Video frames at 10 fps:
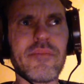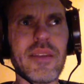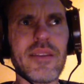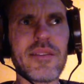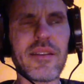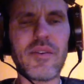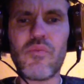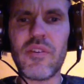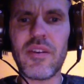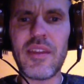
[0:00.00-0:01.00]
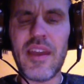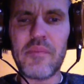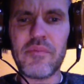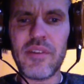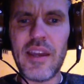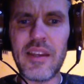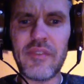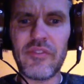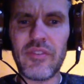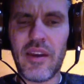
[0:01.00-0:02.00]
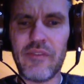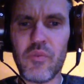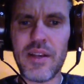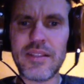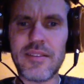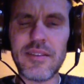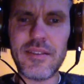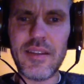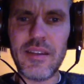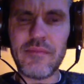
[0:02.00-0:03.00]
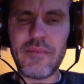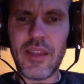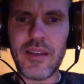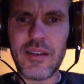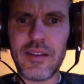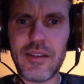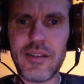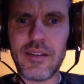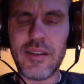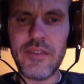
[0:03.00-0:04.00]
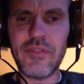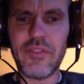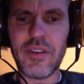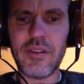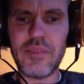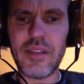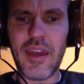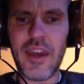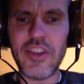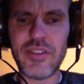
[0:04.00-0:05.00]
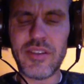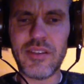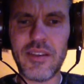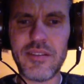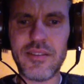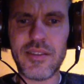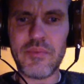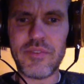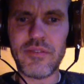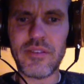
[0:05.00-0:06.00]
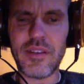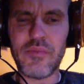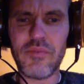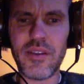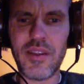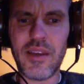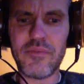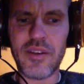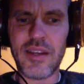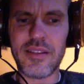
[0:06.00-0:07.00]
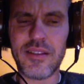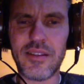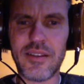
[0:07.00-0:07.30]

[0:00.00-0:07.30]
Is it a worthy upgrade if you have a 160? If you've got a bit of cash, then yes, it's absolutely a worthy upgrade.